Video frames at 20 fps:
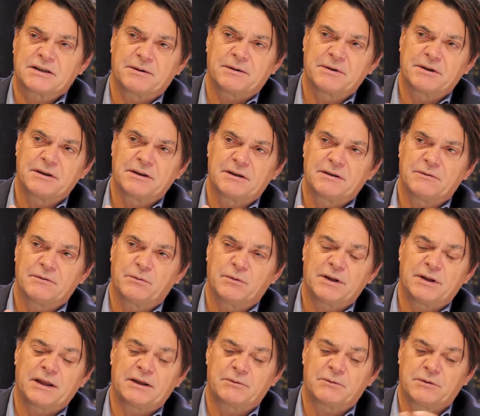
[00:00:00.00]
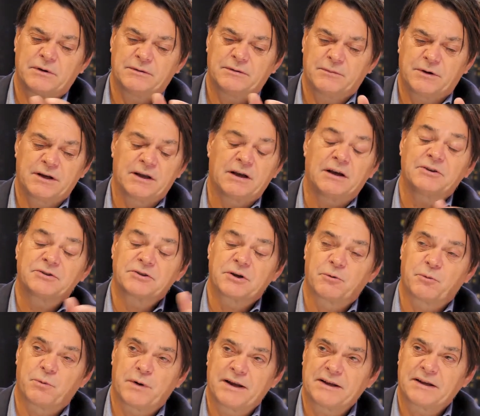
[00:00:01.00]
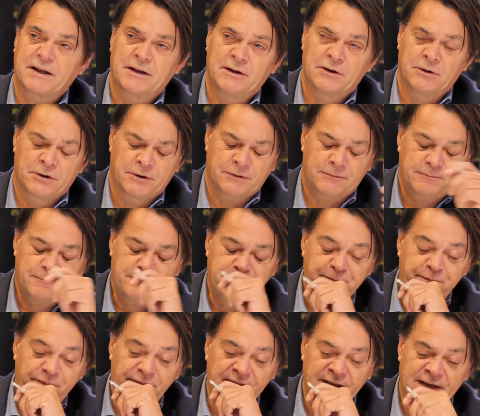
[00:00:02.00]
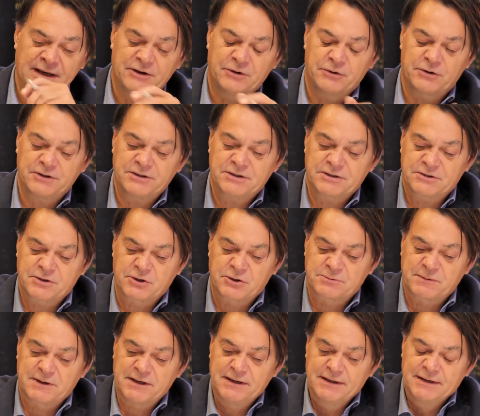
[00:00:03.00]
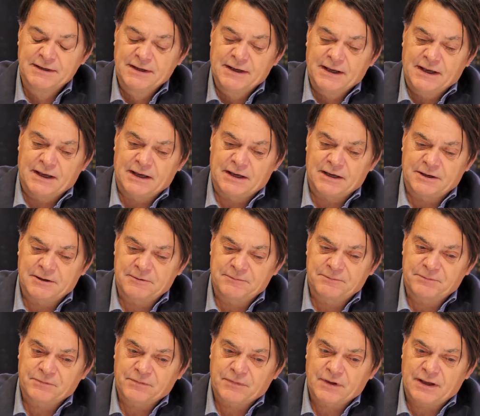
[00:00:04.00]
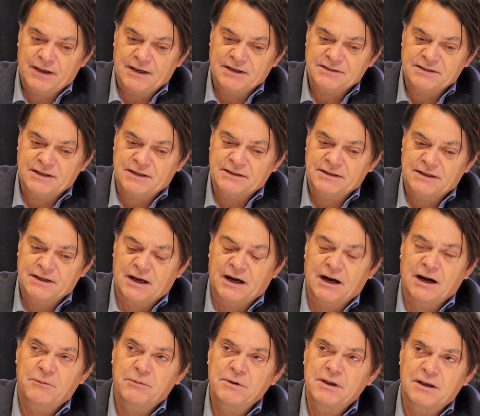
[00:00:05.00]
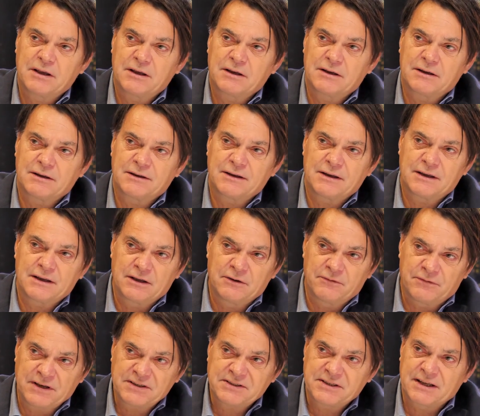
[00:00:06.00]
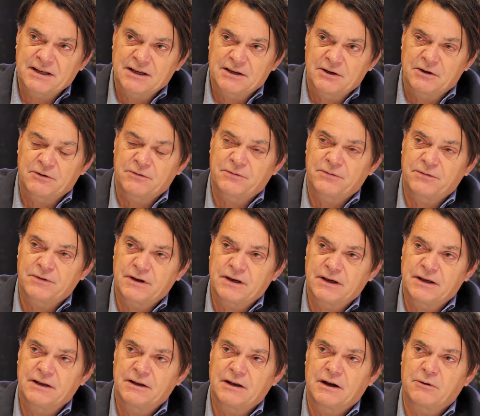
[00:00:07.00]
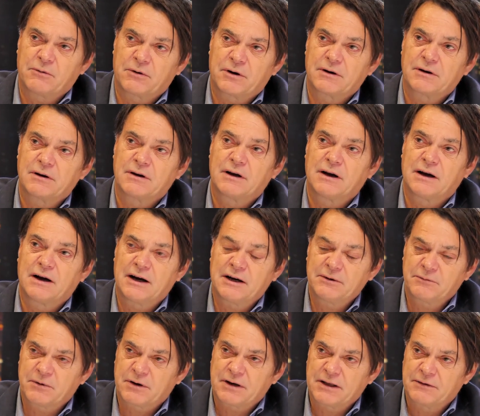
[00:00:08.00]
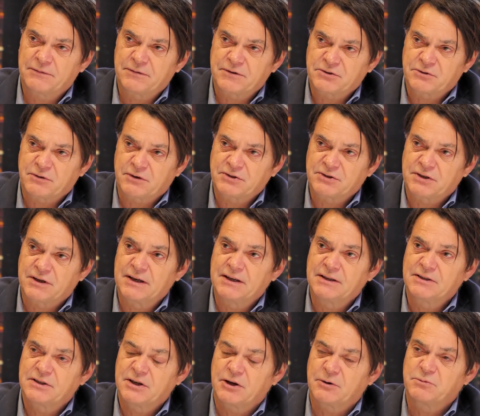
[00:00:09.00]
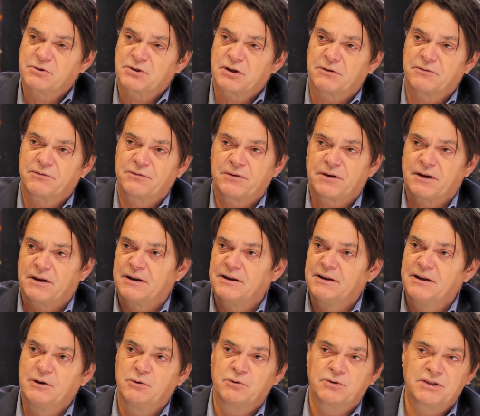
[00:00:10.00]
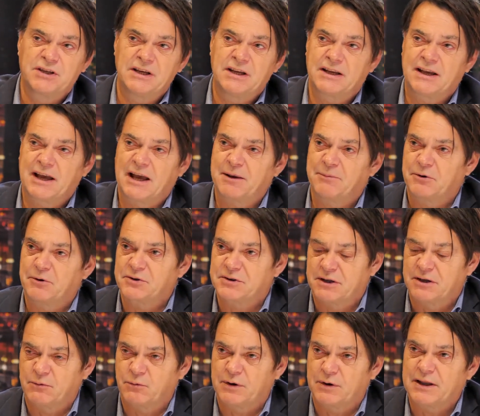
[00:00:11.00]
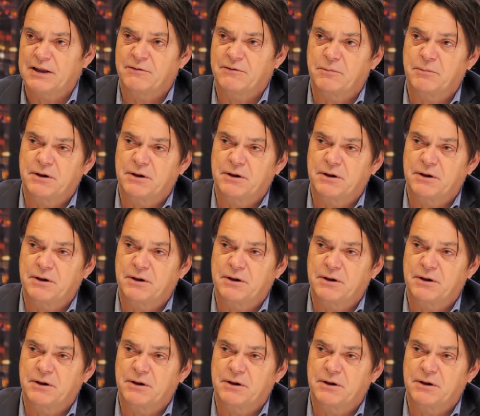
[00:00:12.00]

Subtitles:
I mean, what I also read and heard, excuse me, is that are we investing enough in our hardware infrastructure in terms of new C cables and whatever?